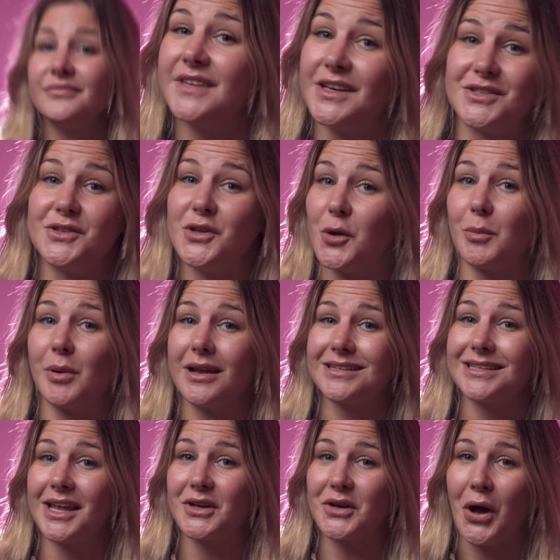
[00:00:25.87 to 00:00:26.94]
There's no
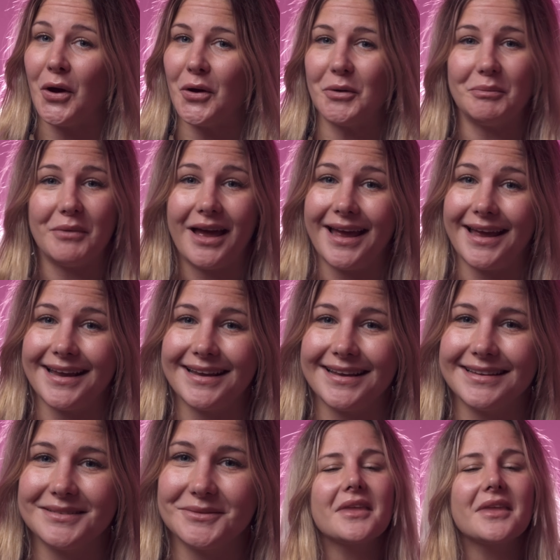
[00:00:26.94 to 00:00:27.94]
place like home, hey?